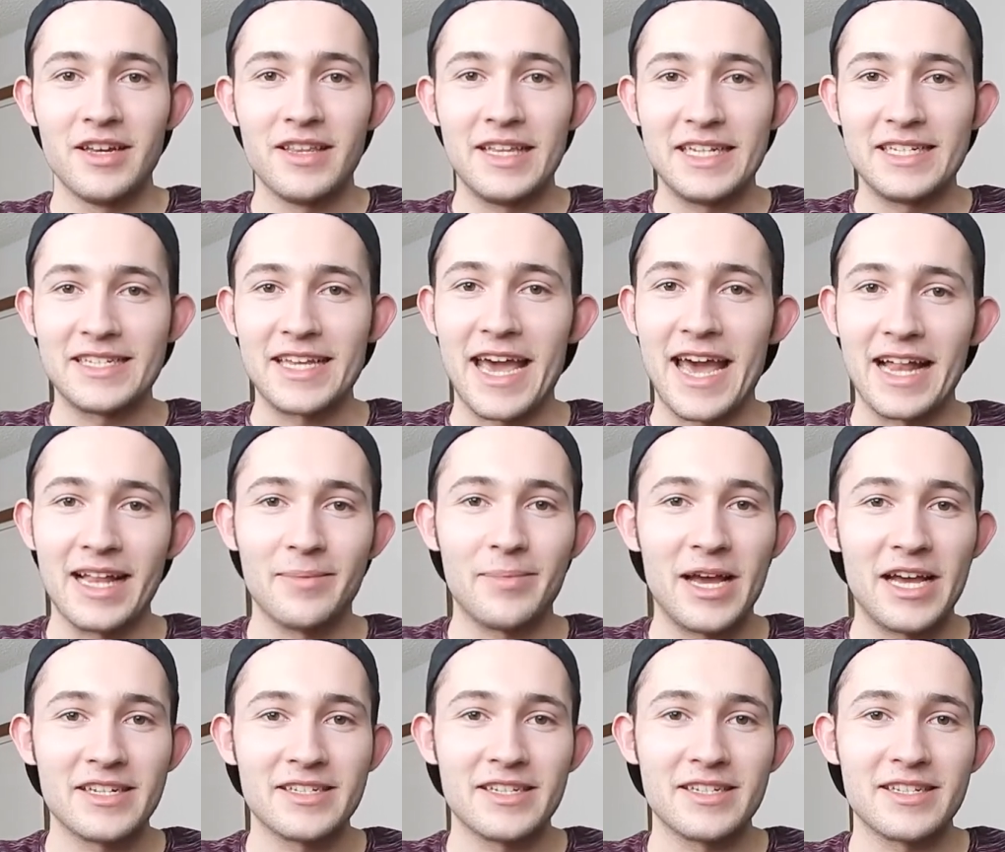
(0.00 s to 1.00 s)
These
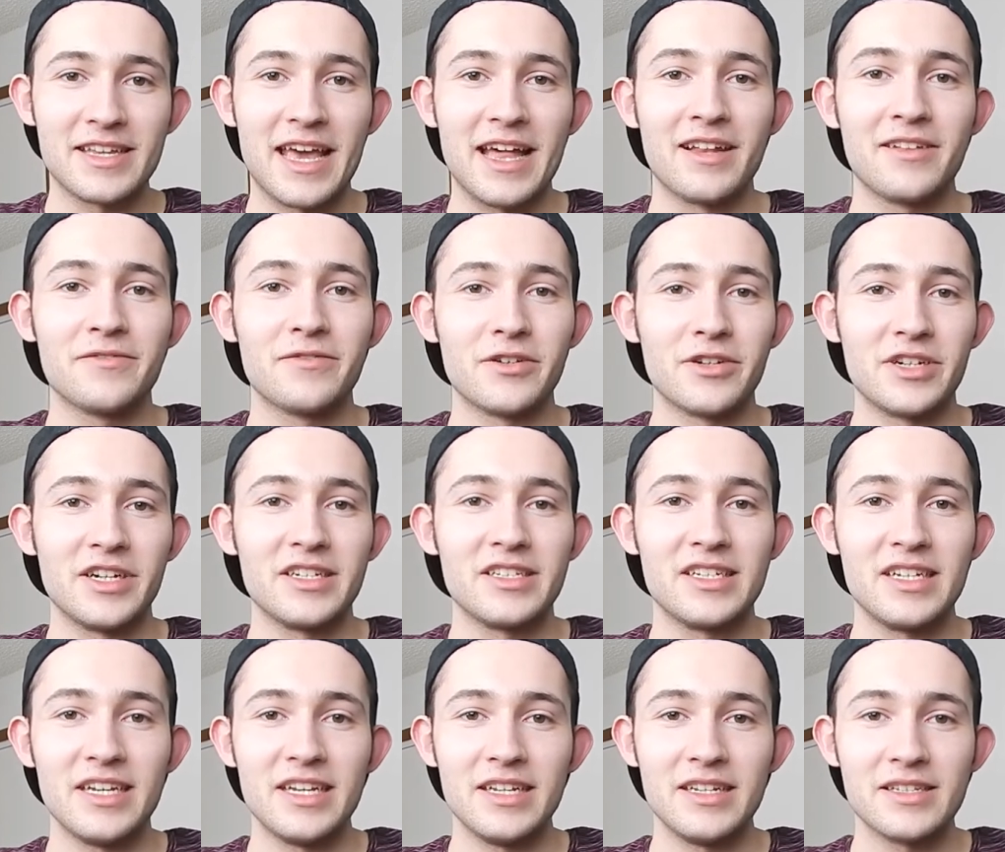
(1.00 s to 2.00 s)
Calabasas, California
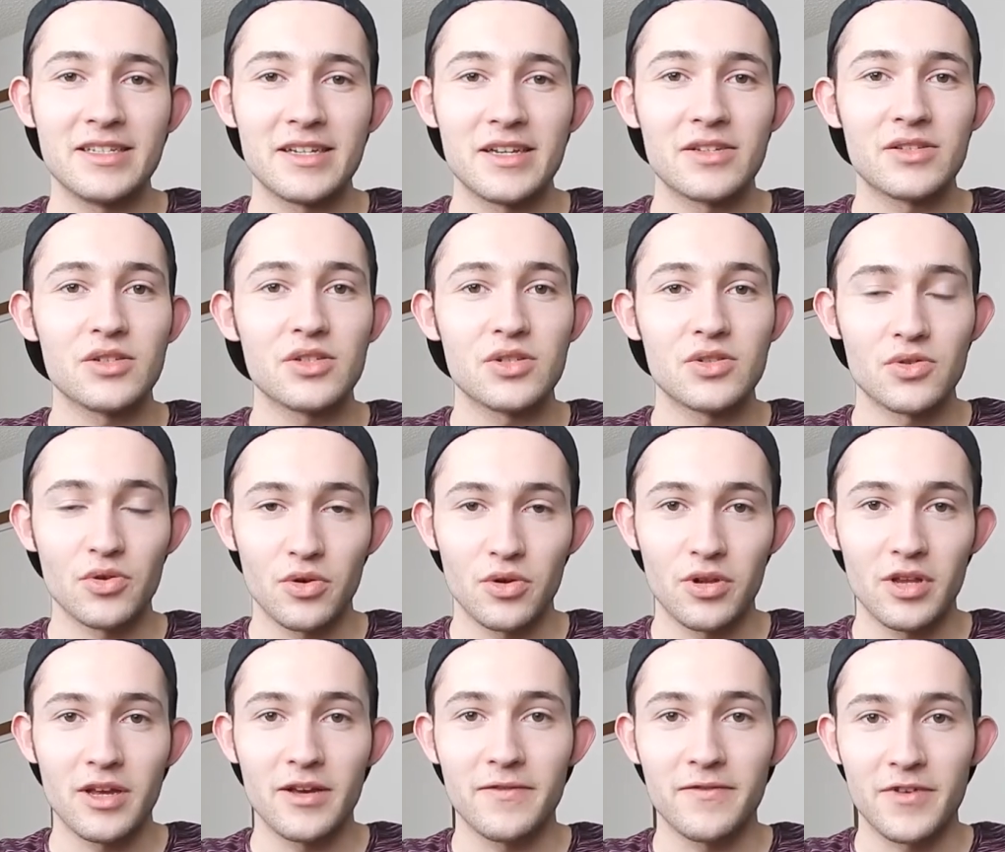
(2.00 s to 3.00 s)
teens
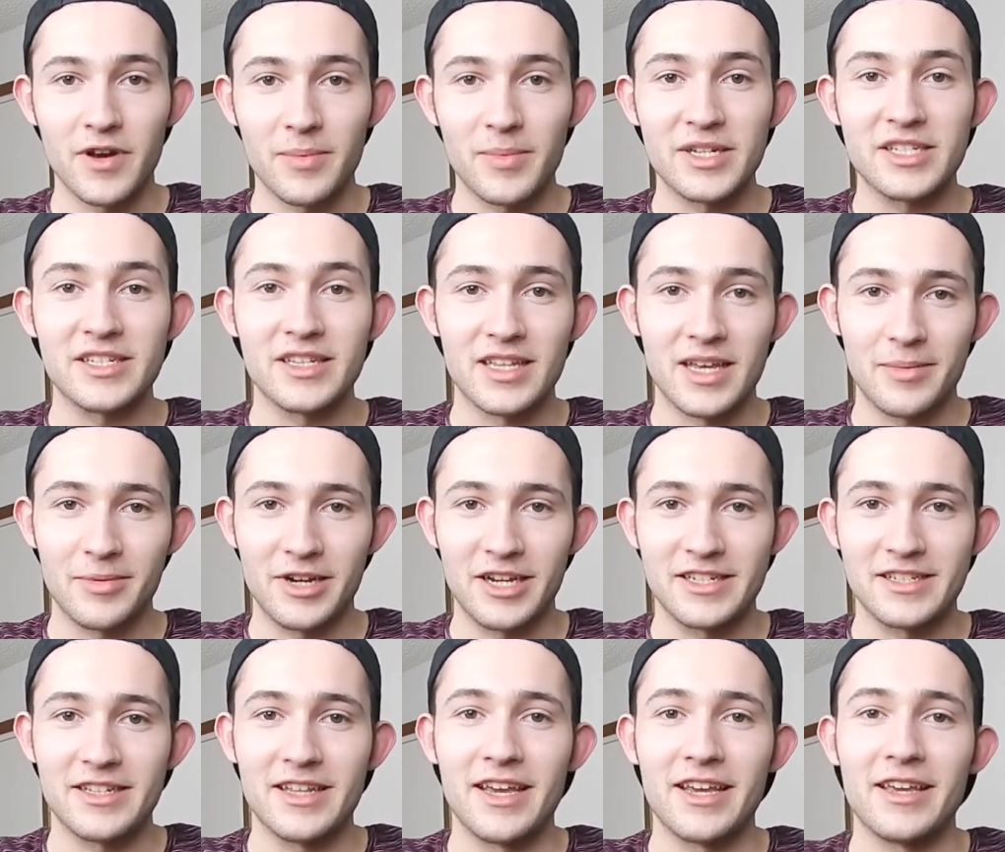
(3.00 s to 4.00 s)
stole from
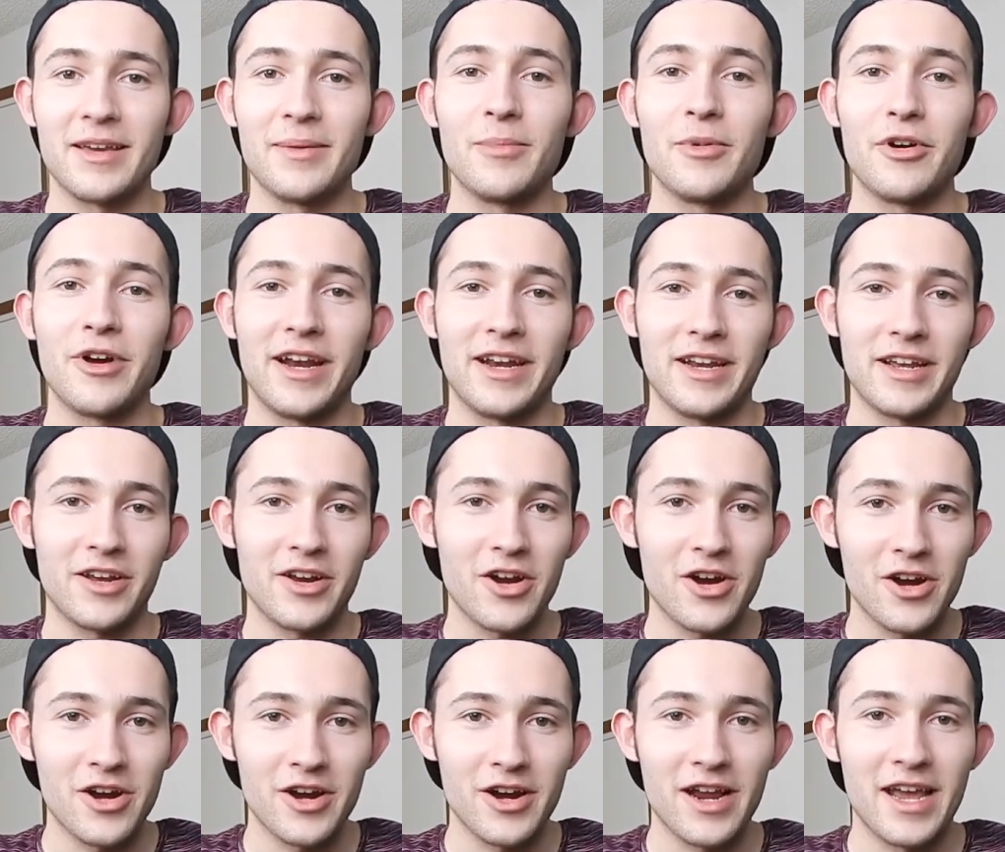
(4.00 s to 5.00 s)
celebrities like Miranda
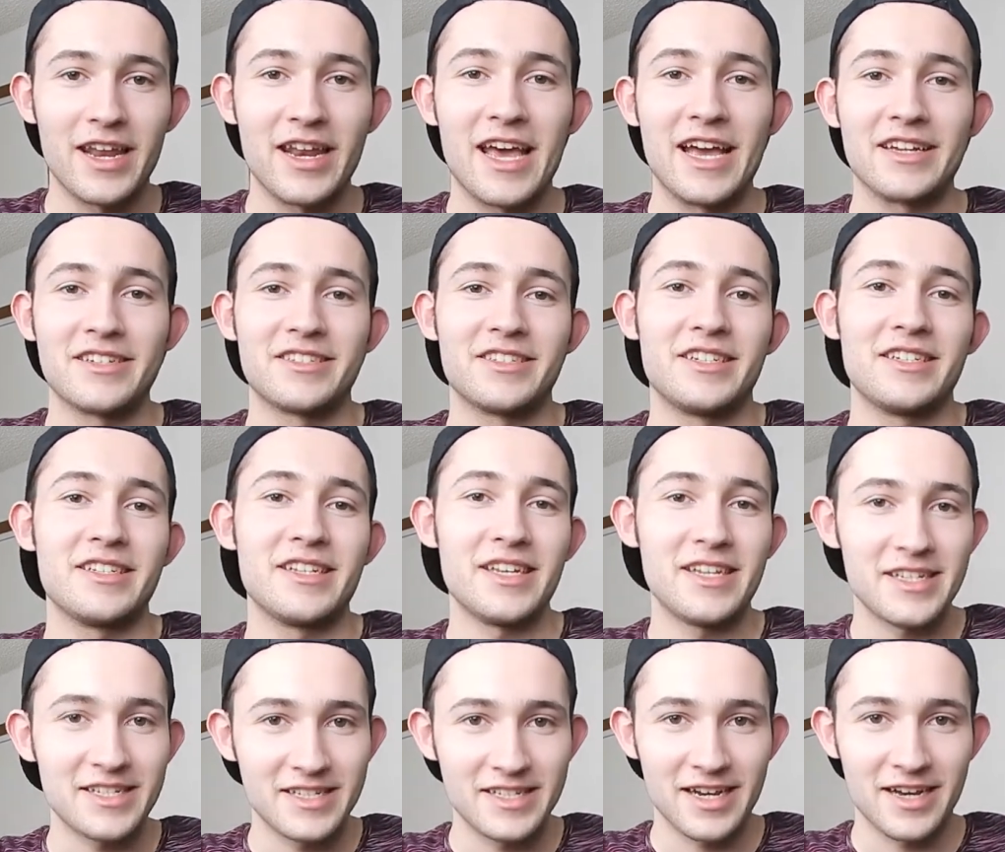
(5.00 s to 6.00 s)
Kerr and Ashley
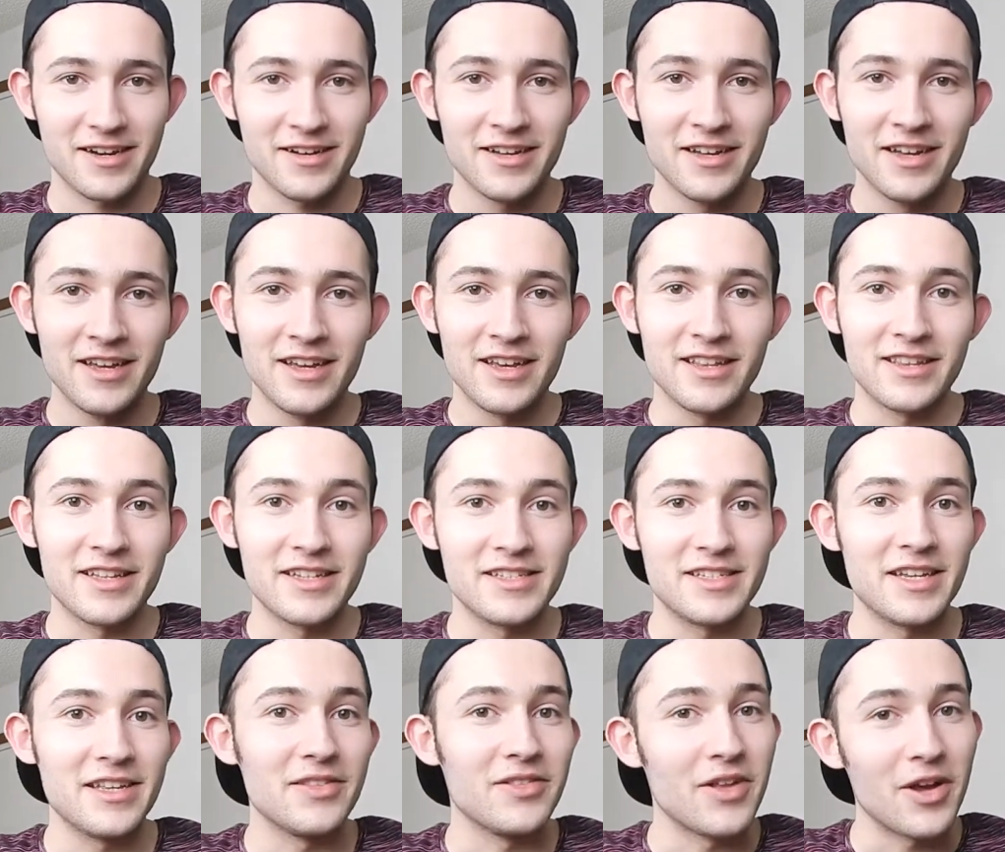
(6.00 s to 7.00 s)
Tisdale,
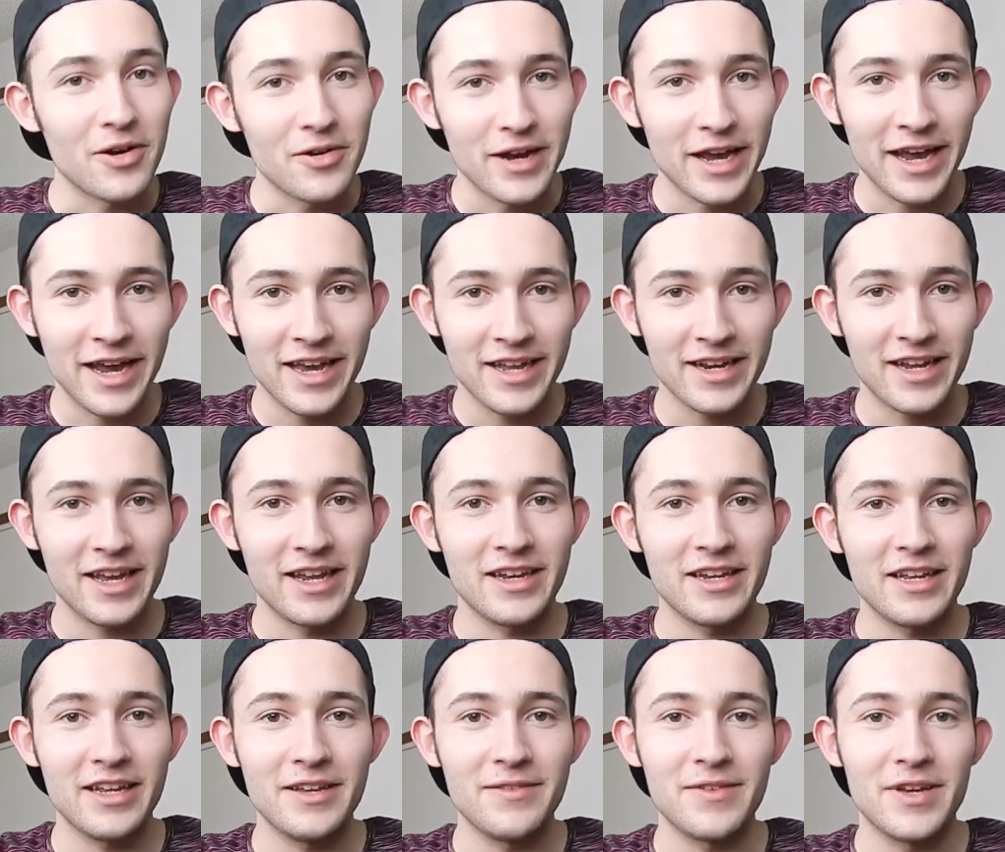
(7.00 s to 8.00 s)
Lindsay Lohan,
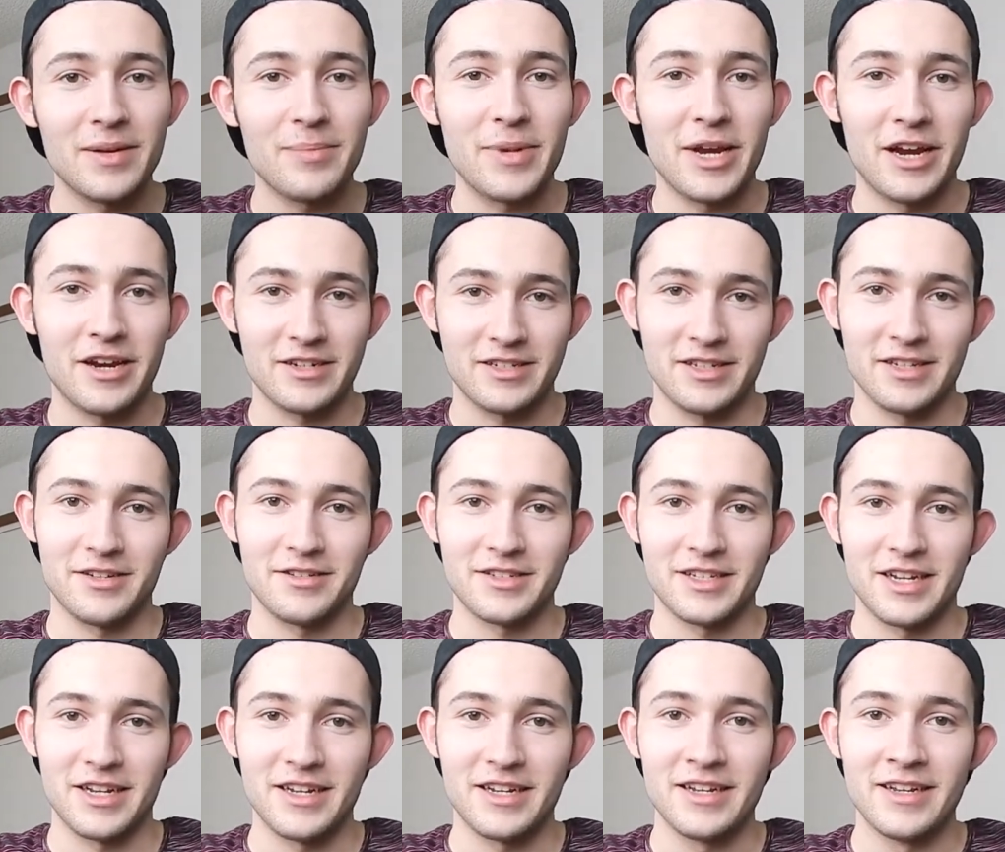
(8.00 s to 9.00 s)
and even Paris Hilton.